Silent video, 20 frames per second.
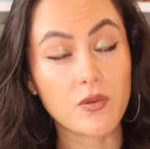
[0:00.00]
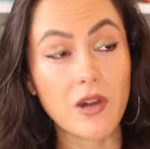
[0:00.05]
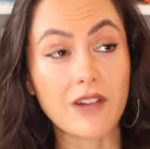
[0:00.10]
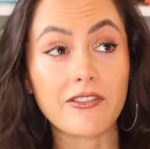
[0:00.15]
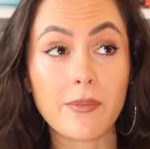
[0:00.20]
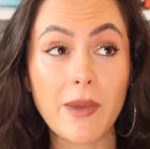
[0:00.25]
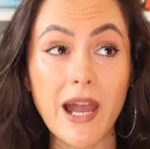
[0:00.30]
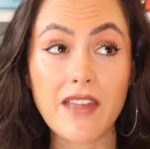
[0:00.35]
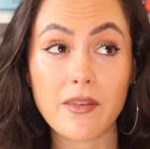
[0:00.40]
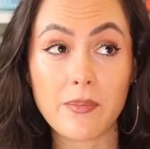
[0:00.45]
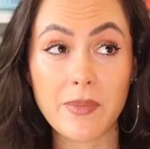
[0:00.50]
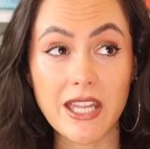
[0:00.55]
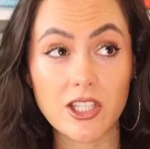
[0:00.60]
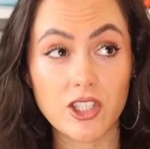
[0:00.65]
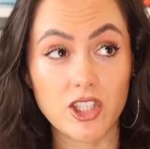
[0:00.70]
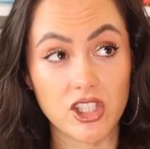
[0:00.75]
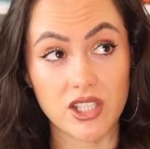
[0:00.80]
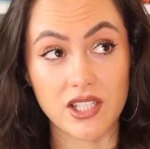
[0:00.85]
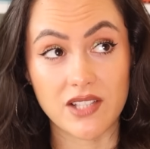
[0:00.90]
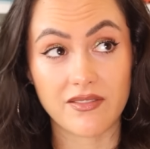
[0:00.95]
Well, for by the
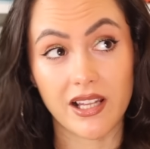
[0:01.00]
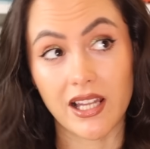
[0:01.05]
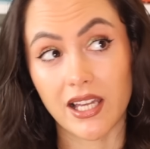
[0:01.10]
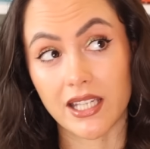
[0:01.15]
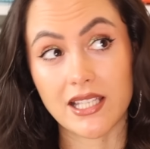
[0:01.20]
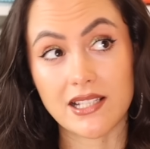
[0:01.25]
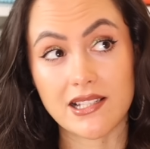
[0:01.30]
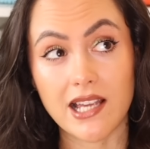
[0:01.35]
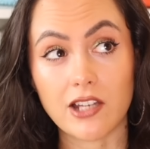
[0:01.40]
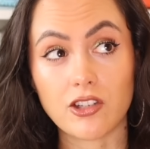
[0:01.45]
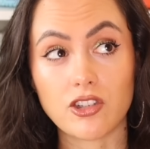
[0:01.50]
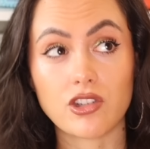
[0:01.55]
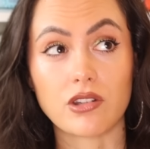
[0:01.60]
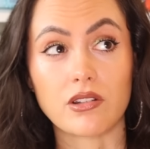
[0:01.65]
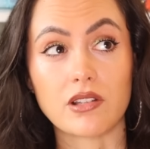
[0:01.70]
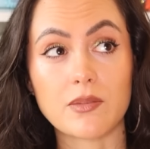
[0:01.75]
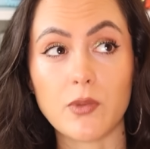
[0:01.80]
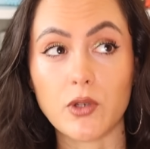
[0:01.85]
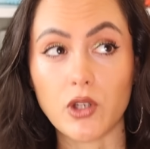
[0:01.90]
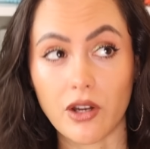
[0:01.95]
beach, just for like
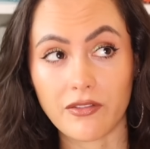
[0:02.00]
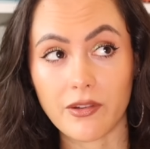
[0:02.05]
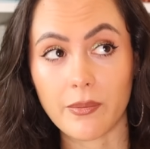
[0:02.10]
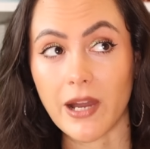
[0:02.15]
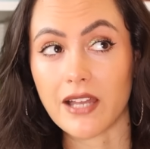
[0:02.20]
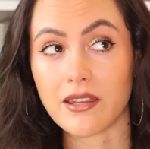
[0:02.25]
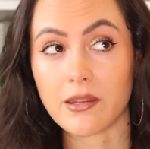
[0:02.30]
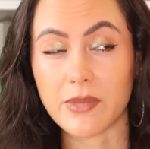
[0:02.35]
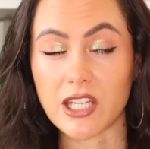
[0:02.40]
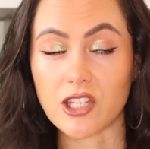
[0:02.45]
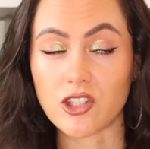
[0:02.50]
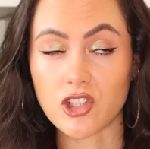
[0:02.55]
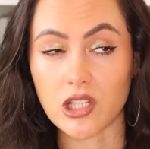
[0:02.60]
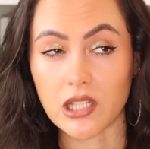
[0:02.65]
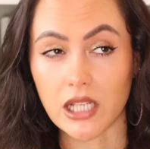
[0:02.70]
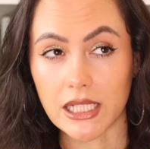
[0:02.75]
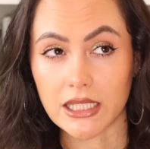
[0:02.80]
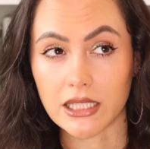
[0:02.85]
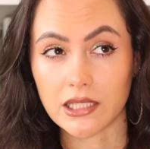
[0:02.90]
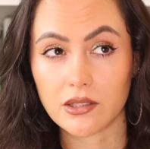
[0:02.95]
essentials, but not for by the beach,
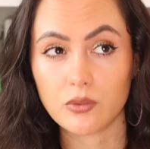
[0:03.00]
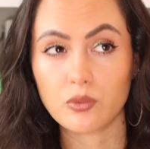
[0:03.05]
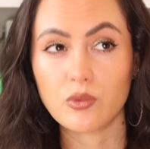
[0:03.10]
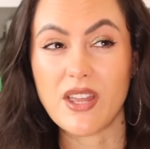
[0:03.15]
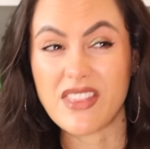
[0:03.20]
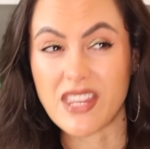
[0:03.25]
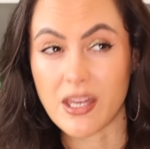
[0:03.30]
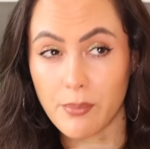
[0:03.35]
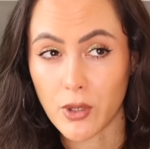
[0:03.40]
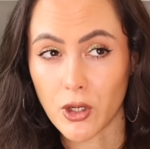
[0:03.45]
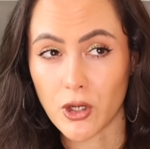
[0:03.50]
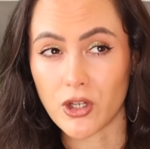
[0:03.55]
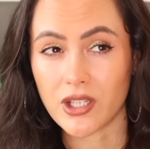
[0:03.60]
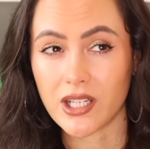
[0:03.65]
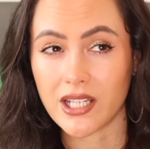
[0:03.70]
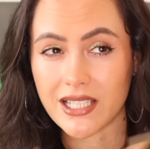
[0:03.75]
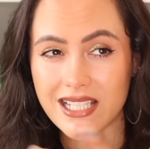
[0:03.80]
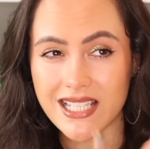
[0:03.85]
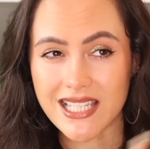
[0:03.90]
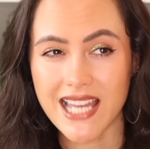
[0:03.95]
like with your
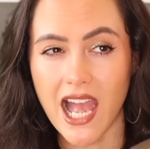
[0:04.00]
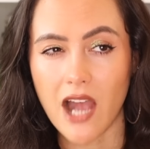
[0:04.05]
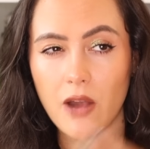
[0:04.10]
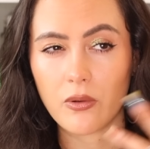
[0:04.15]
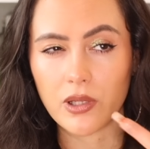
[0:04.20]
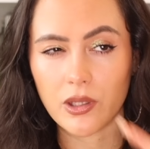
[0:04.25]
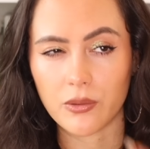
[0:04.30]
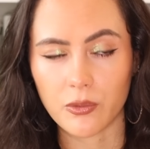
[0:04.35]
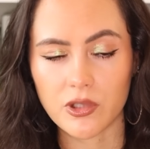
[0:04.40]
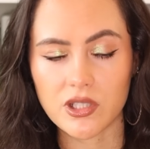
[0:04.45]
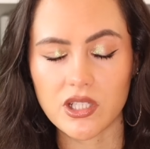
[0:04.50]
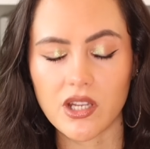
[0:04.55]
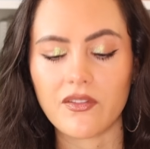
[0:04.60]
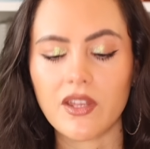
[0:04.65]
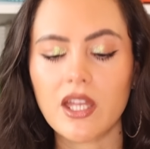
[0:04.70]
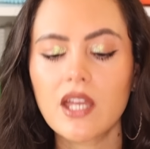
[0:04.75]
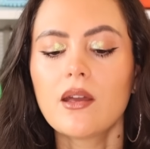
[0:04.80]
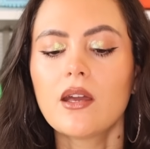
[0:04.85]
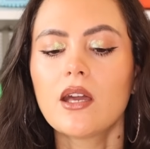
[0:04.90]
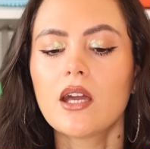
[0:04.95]
book and your towel and whatever.
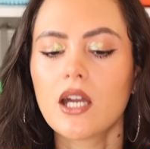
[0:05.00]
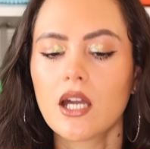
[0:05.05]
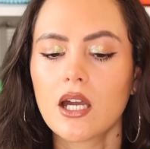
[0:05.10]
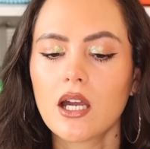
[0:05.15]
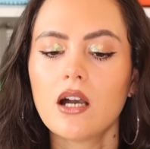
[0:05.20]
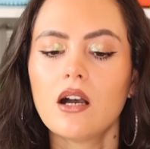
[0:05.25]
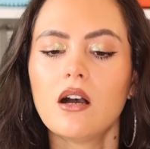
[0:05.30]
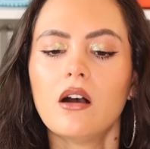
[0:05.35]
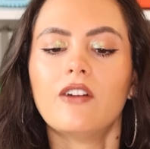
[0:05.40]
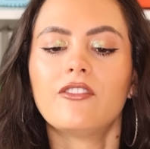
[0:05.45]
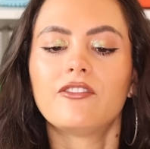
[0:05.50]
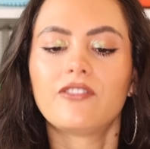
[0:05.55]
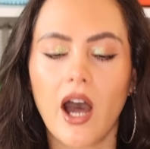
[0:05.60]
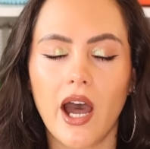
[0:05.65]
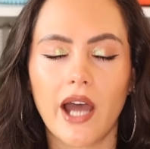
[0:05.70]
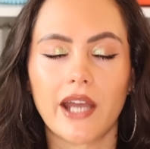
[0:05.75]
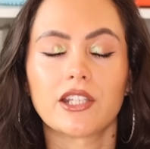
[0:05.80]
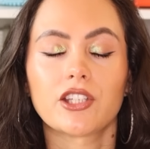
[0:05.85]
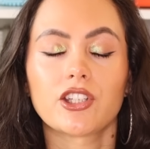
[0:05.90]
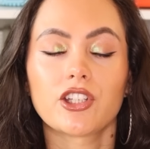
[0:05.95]

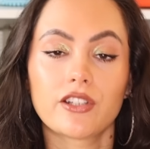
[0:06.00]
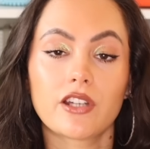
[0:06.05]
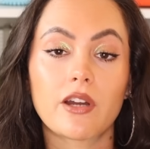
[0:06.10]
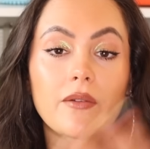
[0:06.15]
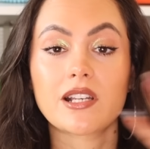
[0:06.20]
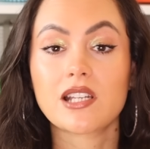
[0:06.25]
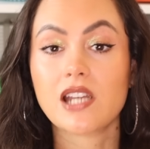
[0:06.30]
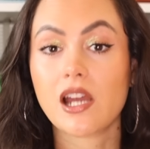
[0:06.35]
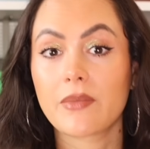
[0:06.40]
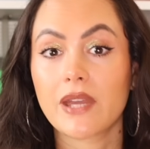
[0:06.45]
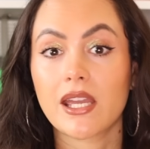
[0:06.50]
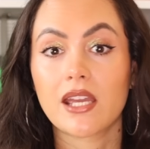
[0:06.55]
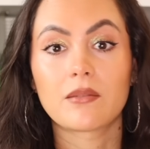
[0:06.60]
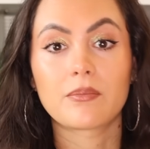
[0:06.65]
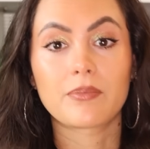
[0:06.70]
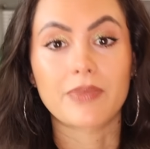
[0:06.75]
Fine, you know what I mean?